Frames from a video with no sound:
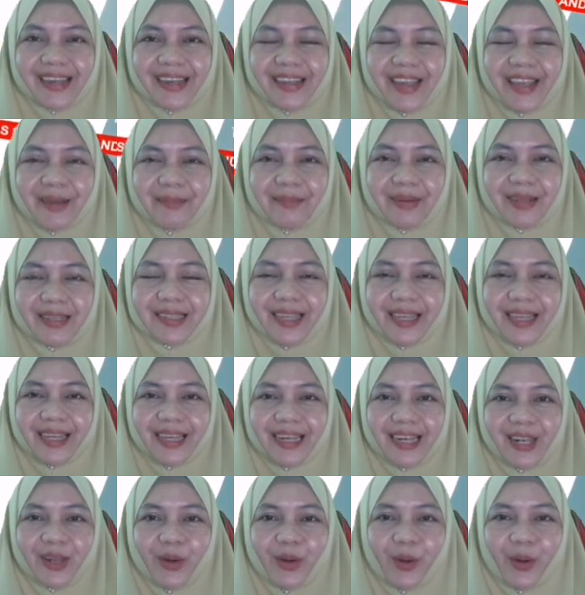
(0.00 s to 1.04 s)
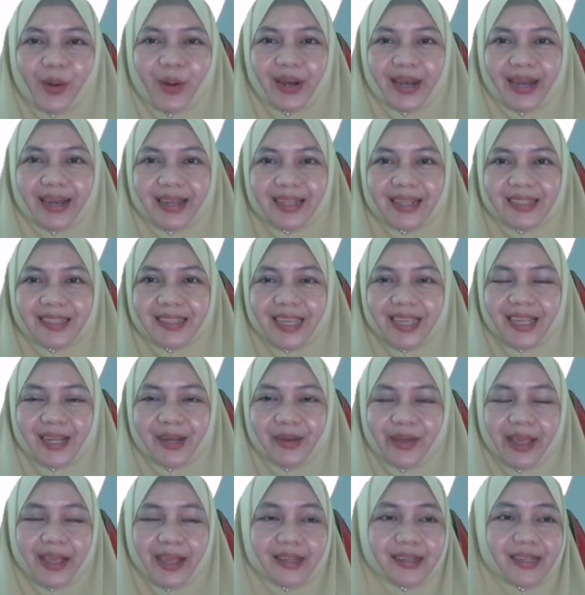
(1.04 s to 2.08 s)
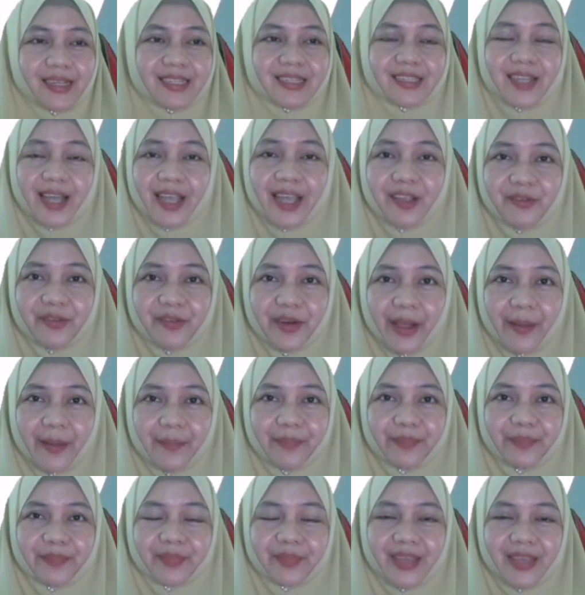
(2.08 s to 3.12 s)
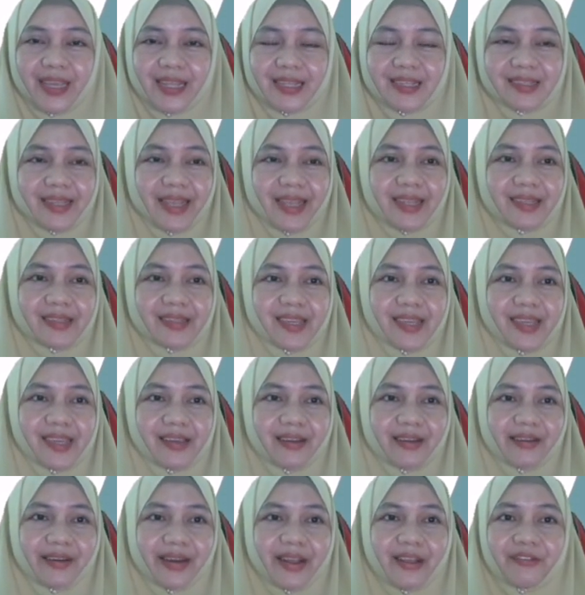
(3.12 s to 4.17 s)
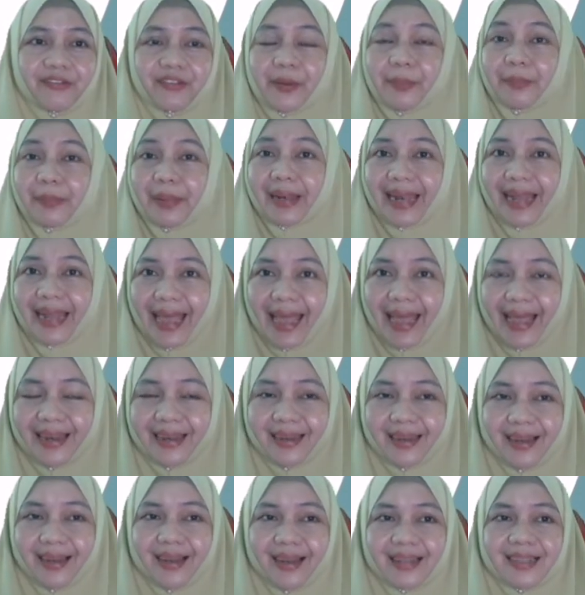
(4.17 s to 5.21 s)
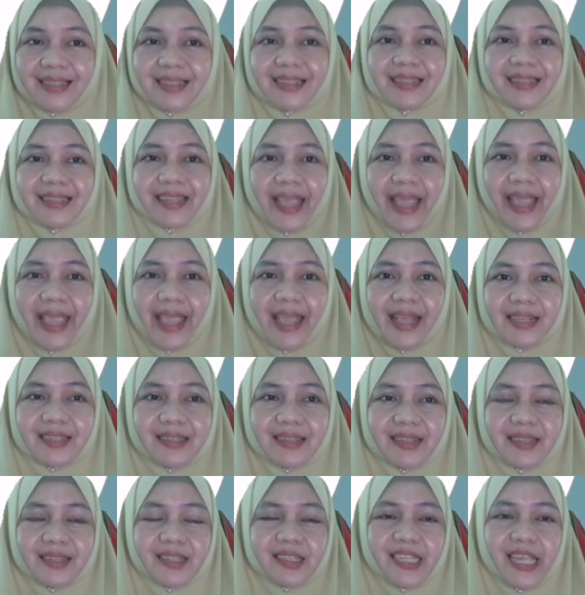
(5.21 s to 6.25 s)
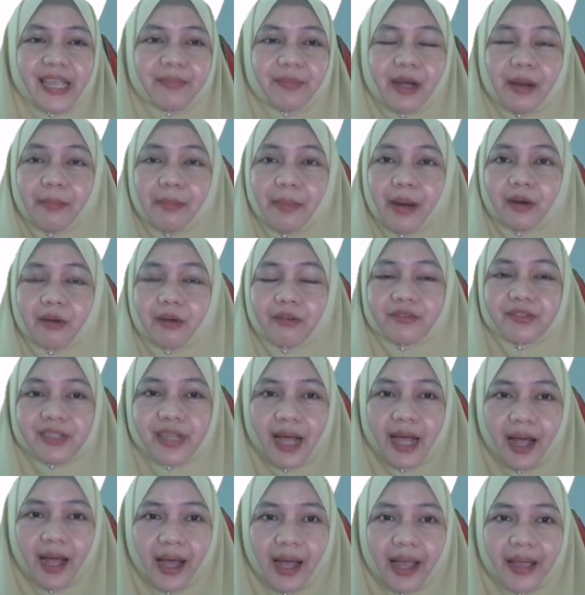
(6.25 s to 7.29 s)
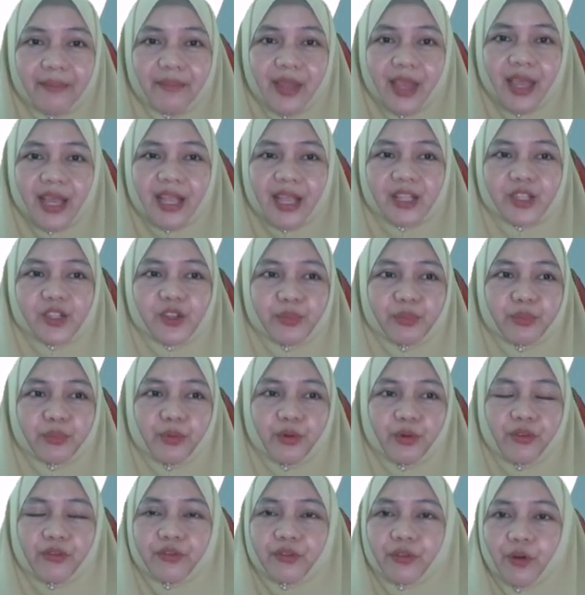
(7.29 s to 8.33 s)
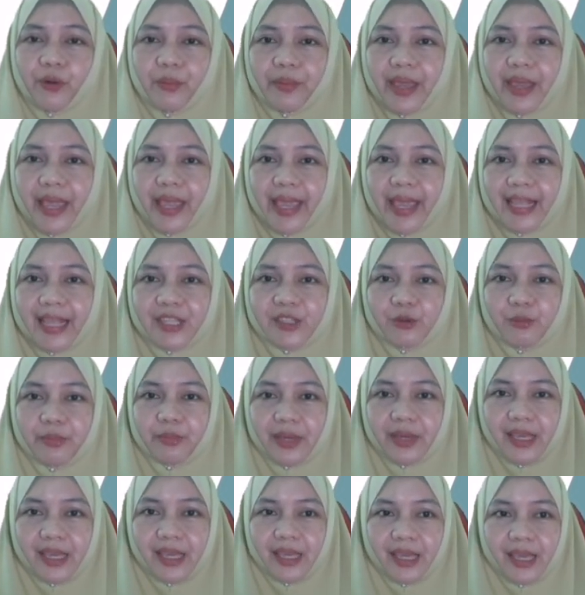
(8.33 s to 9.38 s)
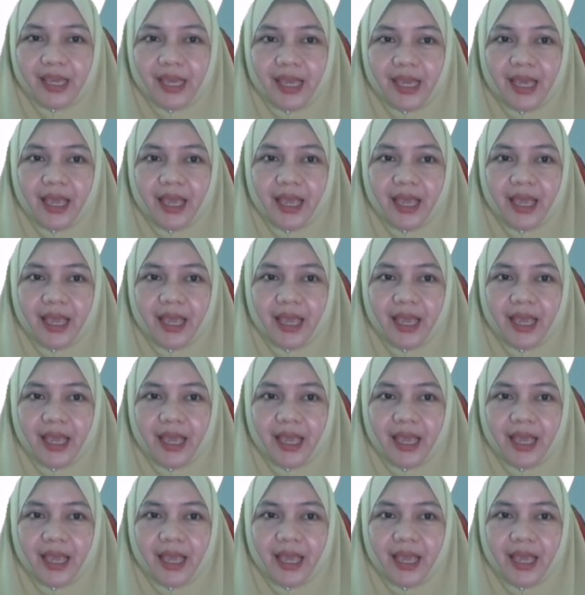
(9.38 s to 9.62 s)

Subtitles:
Kepler's second law, let us take a look at this diagram. It states here, if a planet takes the same amount of time to move from A to B